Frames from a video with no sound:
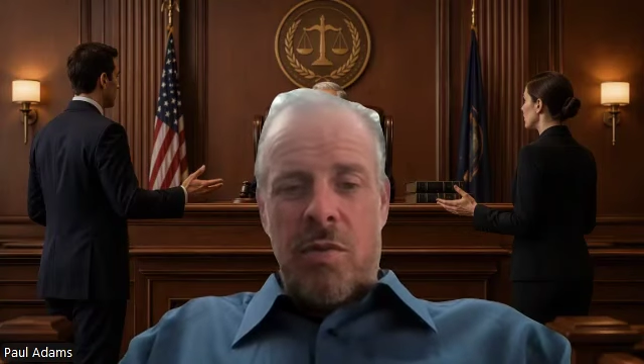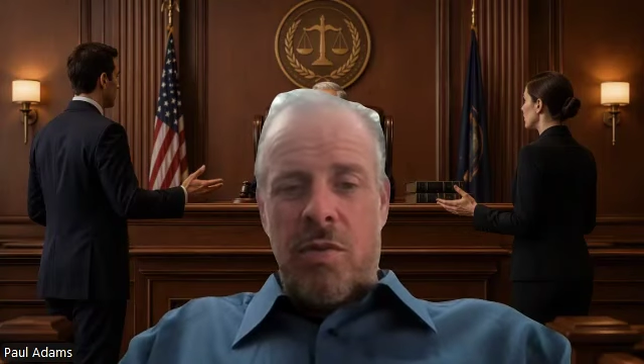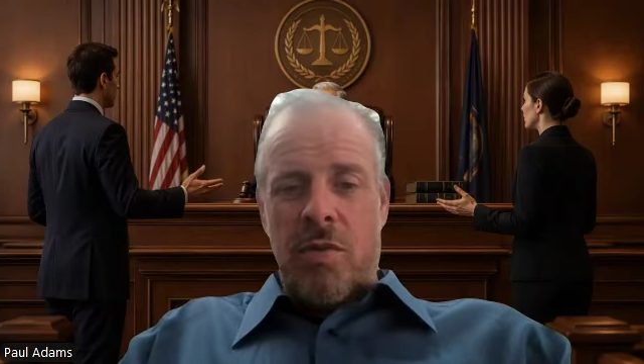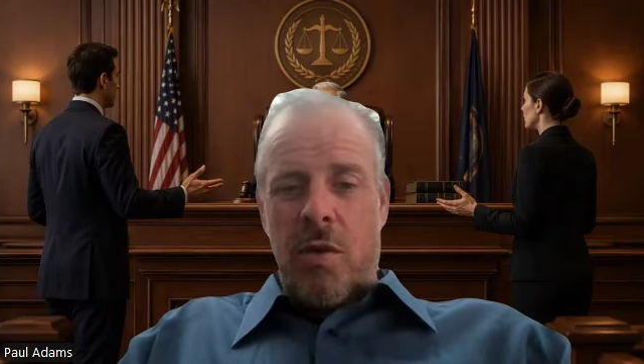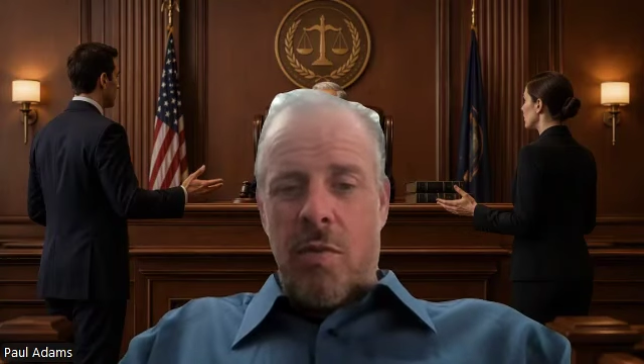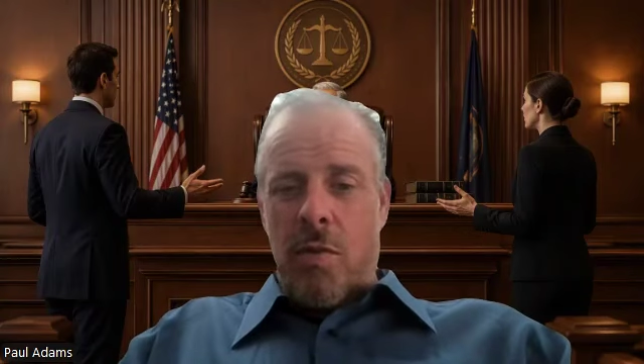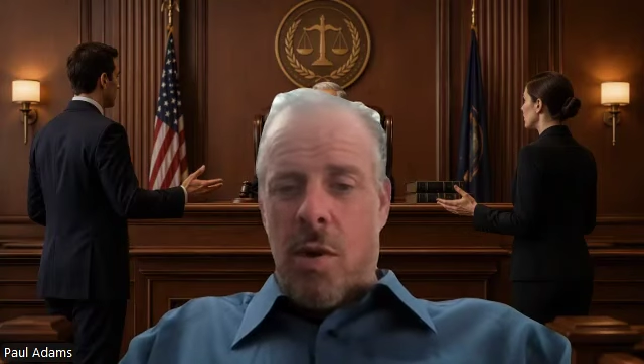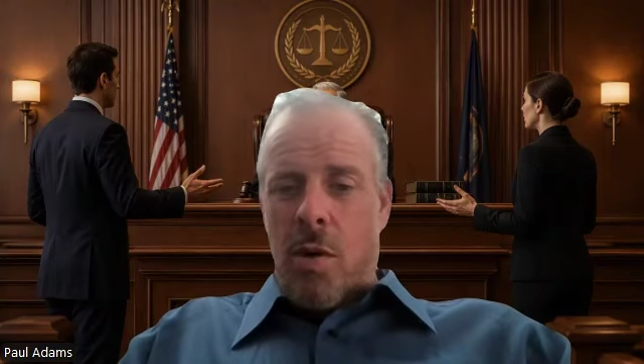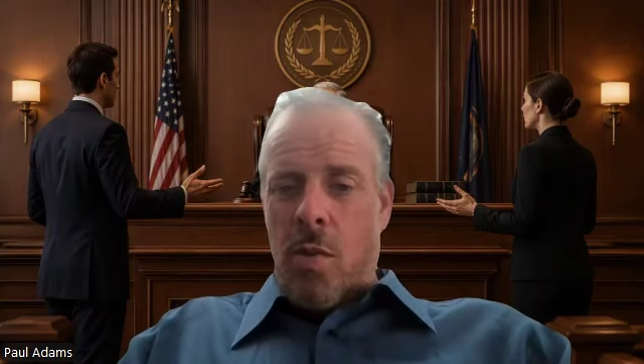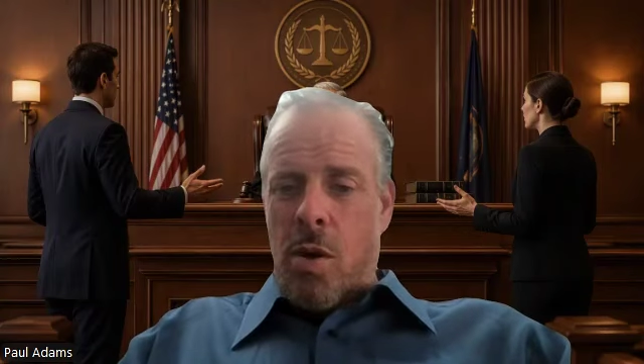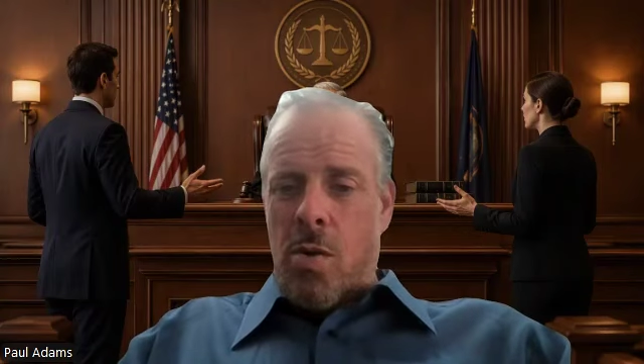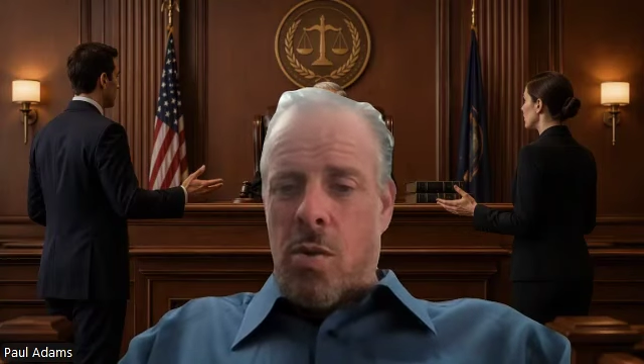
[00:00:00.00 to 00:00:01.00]
resolved
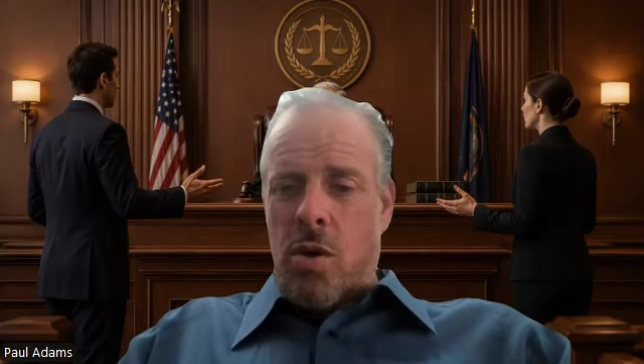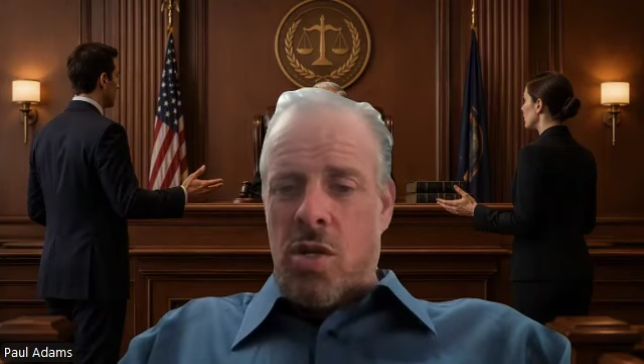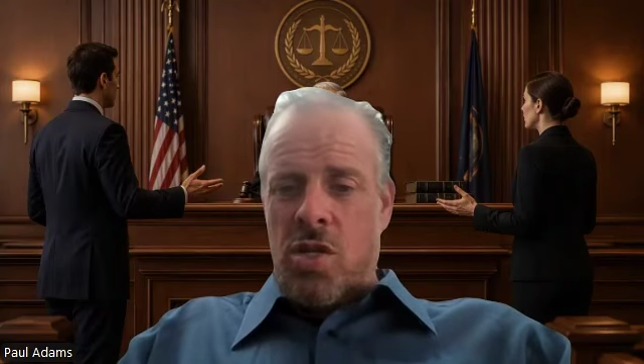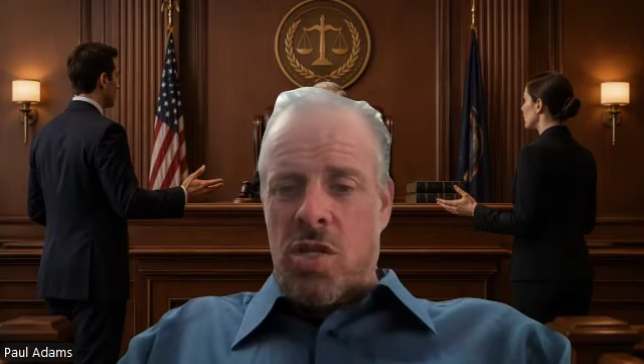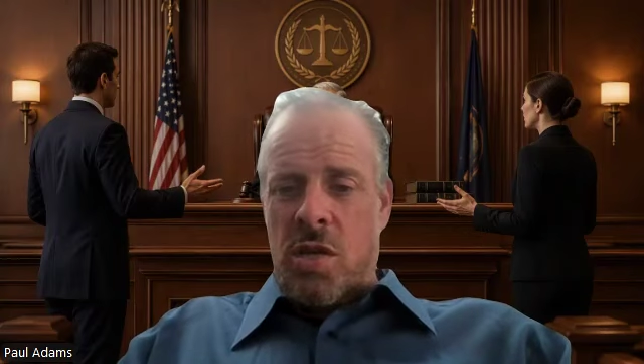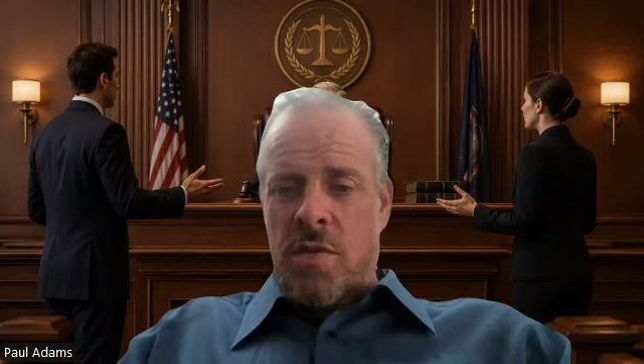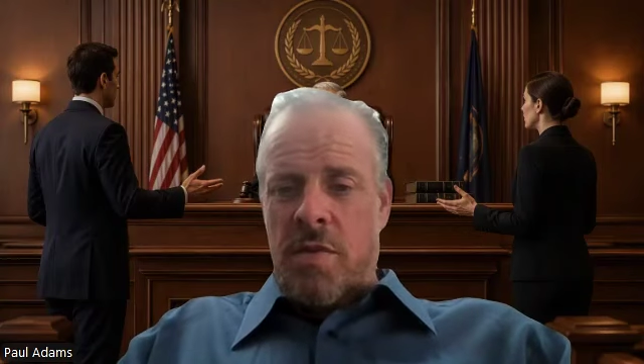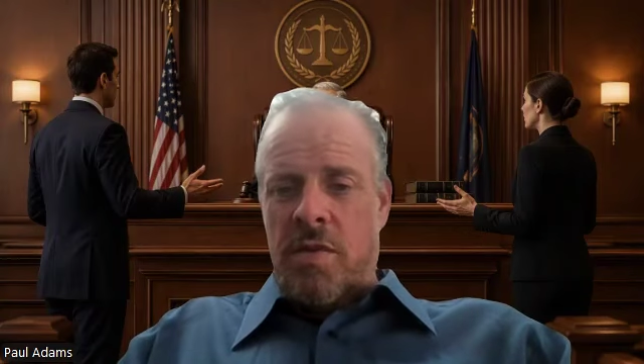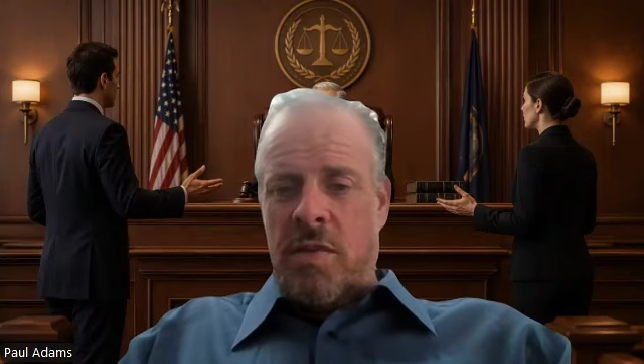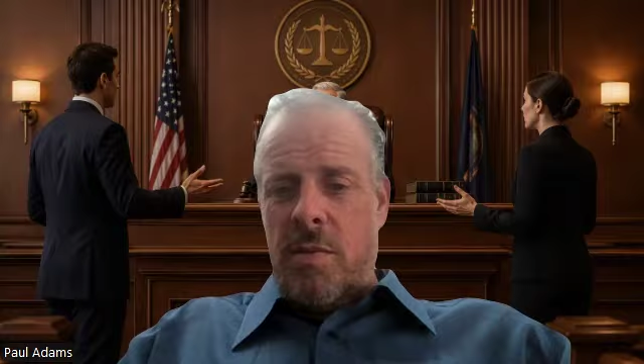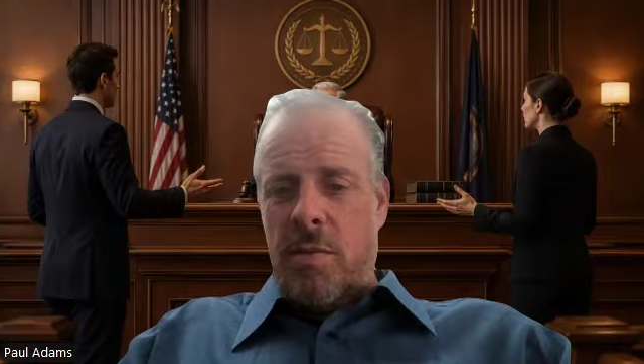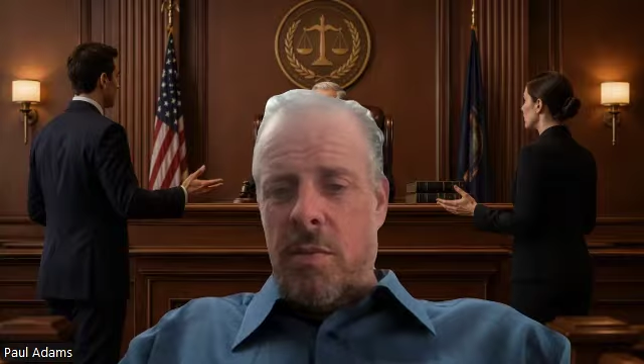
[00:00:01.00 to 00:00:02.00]
around one question that is
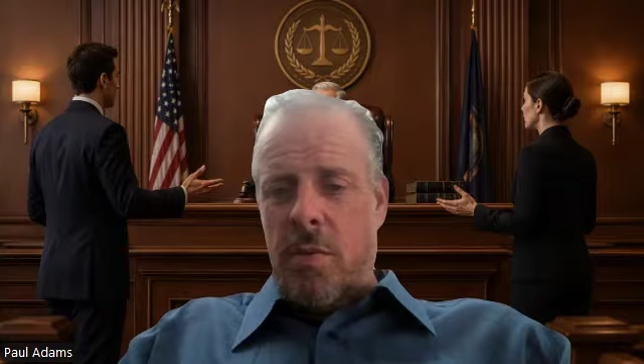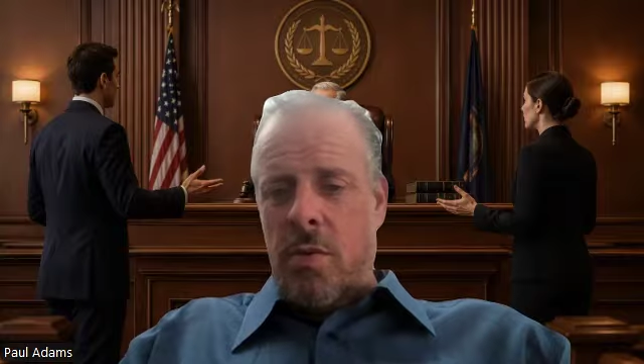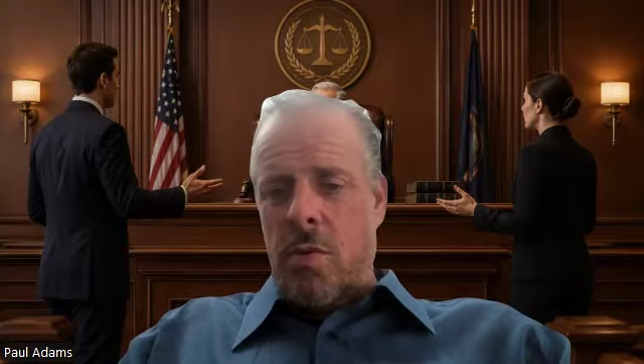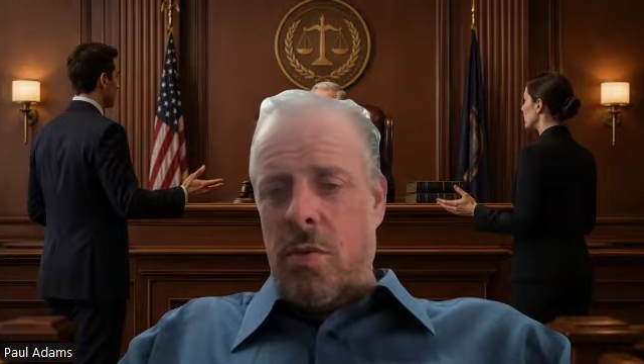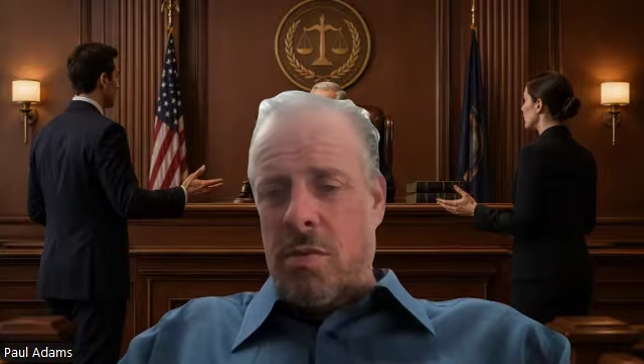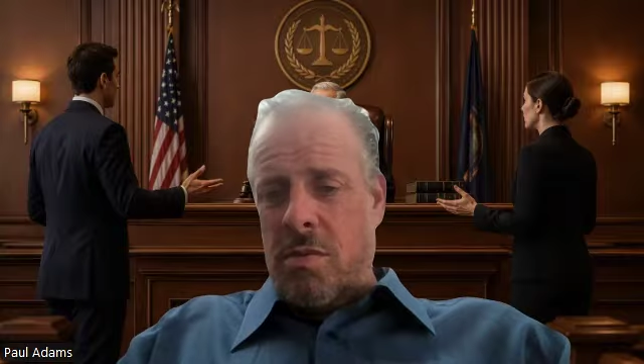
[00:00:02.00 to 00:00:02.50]
simple,